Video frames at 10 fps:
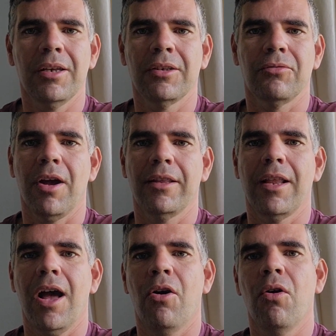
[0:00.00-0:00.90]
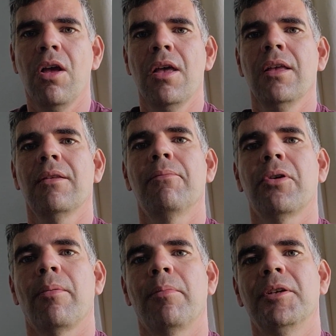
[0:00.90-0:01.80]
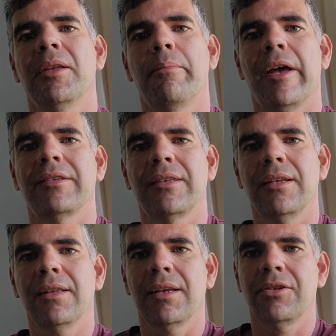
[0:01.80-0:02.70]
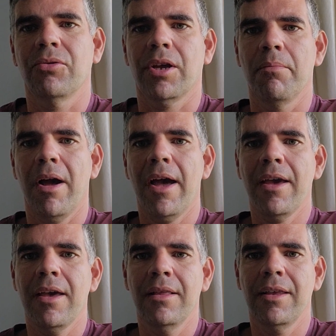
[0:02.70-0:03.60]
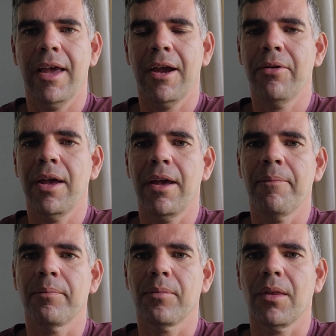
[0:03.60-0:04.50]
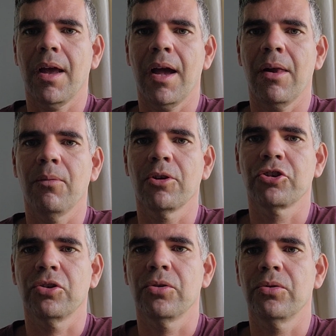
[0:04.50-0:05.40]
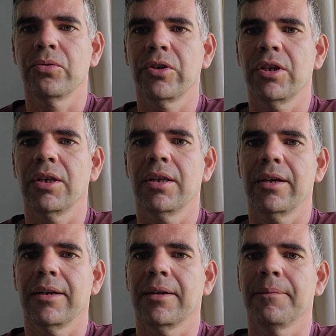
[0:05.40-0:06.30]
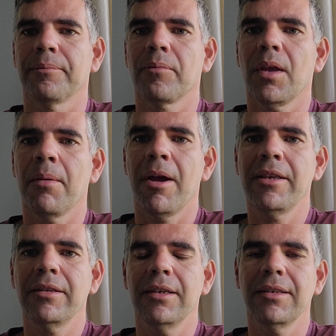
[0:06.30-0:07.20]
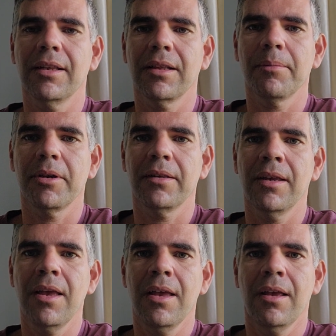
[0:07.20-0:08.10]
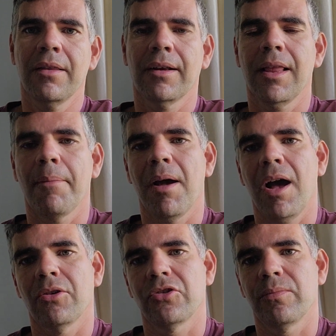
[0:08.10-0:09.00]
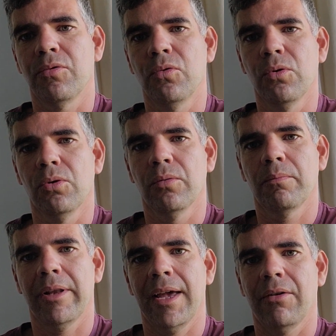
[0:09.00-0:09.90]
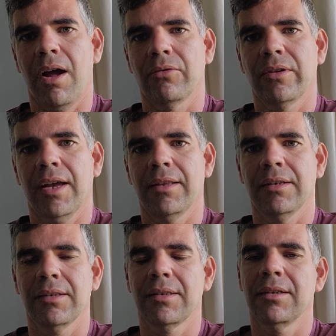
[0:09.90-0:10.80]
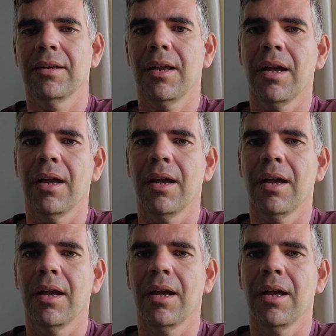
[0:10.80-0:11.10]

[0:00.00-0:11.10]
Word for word: is right now probably the best deal that you can buy in the area. I will show you the amenities a little bit, the clubhouse, the pool, playground, tennis,